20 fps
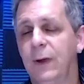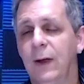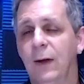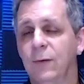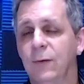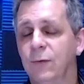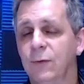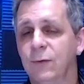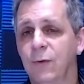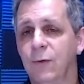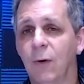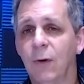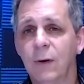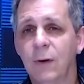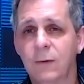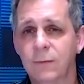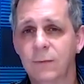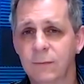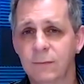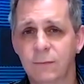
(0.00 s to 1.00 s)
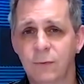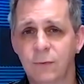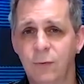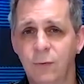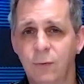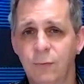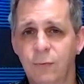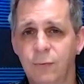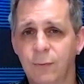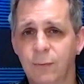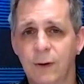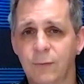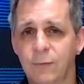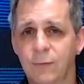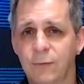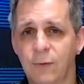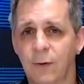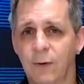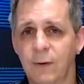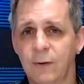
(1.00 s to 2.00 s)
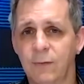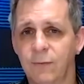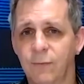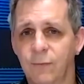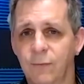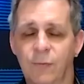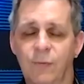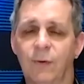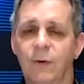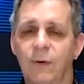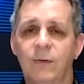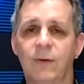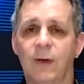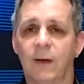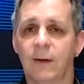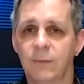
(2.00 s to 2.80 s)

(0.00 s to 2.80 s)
300 drawings, two 300 drawings for 30